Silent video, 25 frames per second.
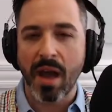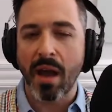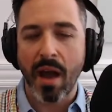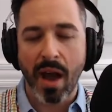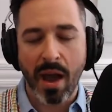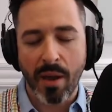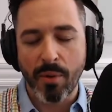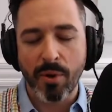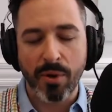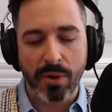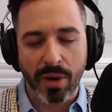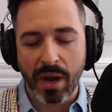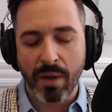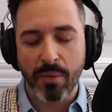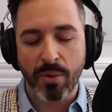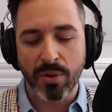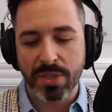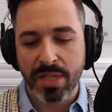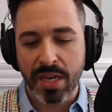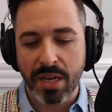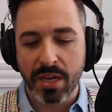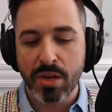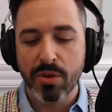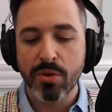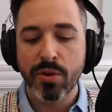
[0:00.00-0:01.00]
I
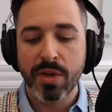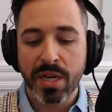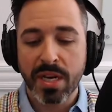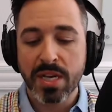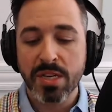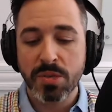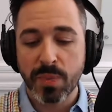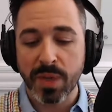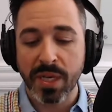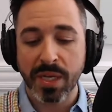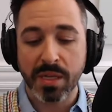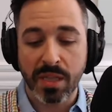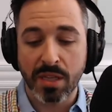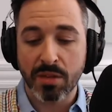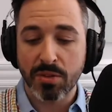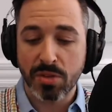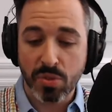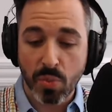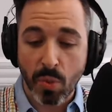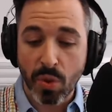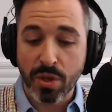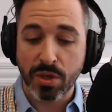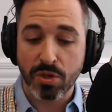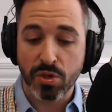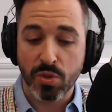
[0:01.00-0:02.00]
won't say who it is, but
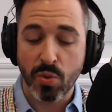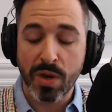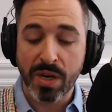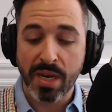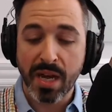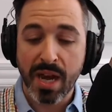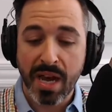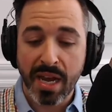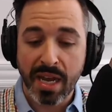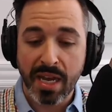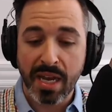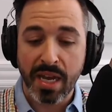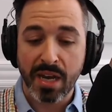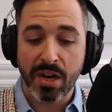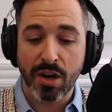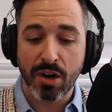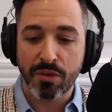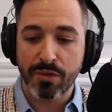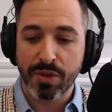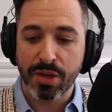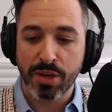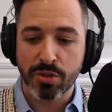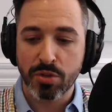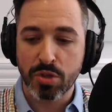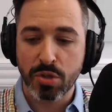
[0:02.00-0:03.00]
there's one guy in our
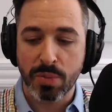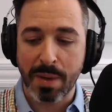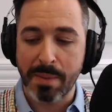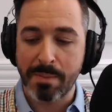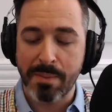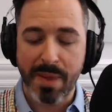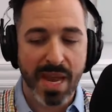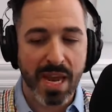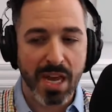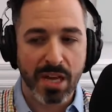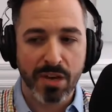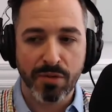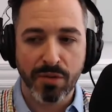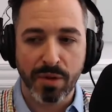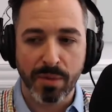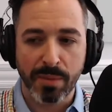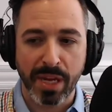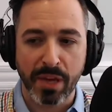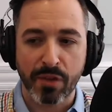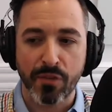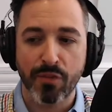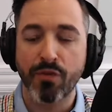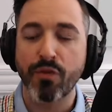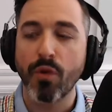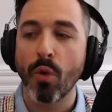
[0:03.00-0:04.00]
field who's been banned from
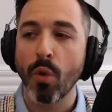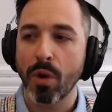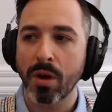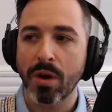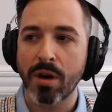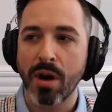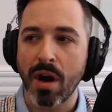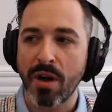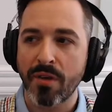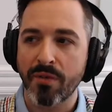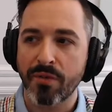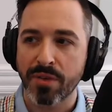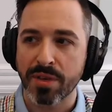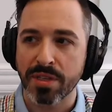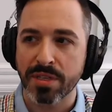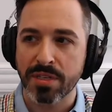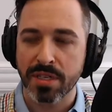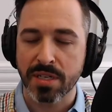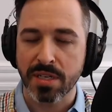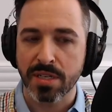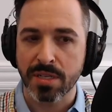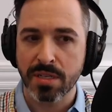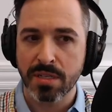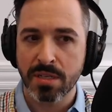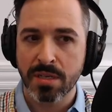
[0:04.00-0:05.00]
like 4
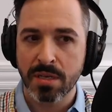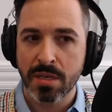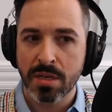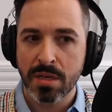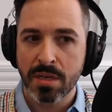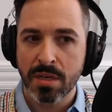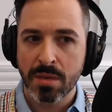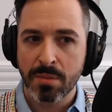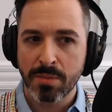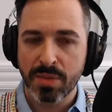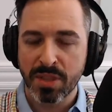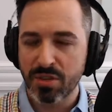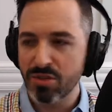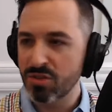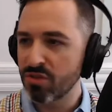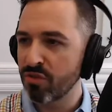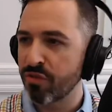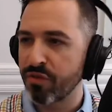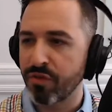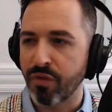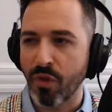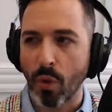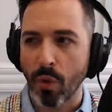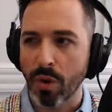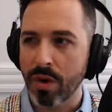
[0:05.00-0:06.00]
conferences. But there's
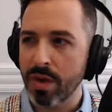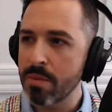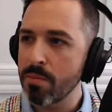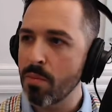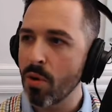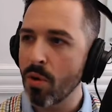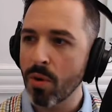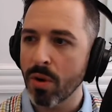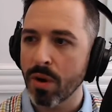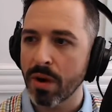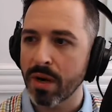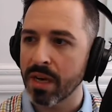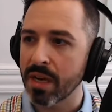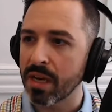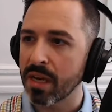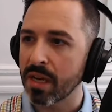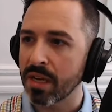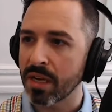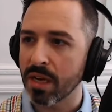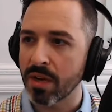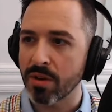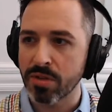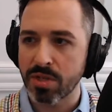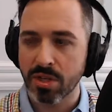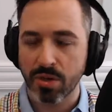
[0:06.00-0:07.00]
40 more he
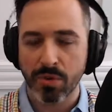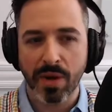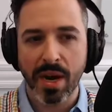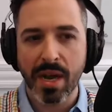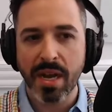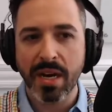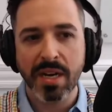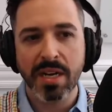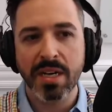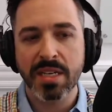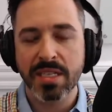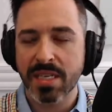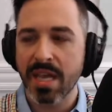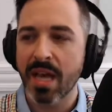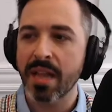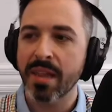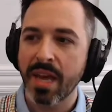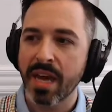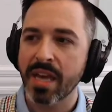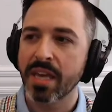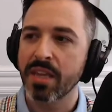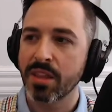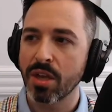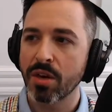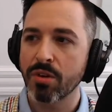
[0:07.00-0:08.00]
can go to, right? And it's not
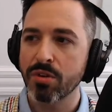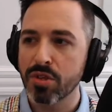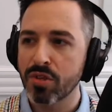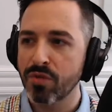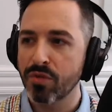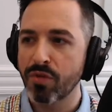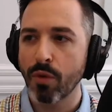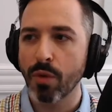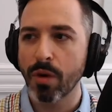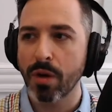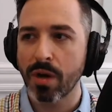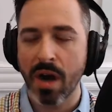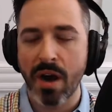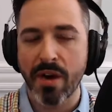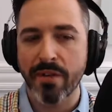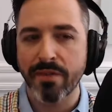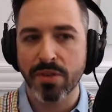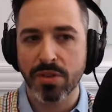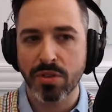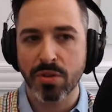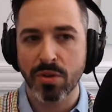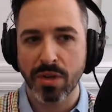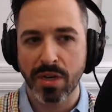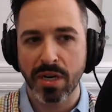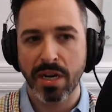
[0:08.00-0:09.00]
like those 4
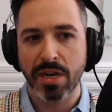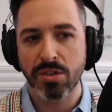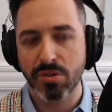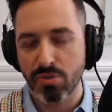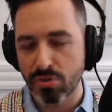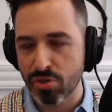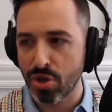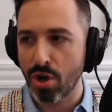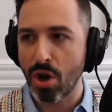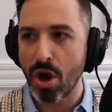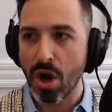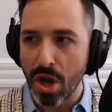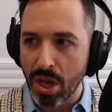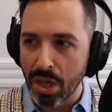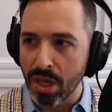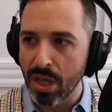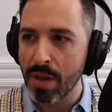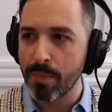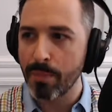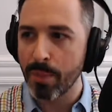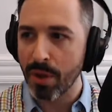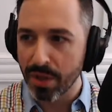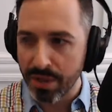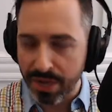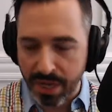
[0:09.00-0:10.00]
conference organizers call
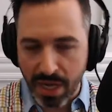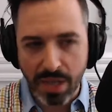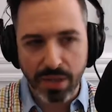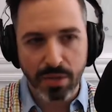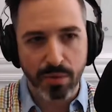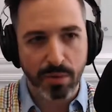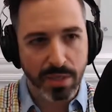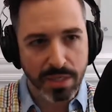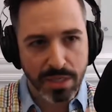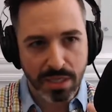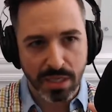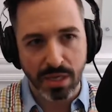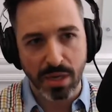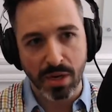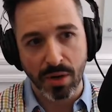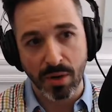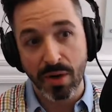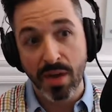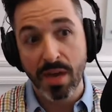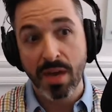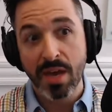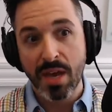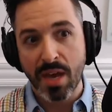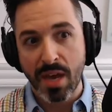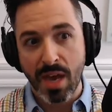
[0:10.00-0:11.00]
up all the other ones and go,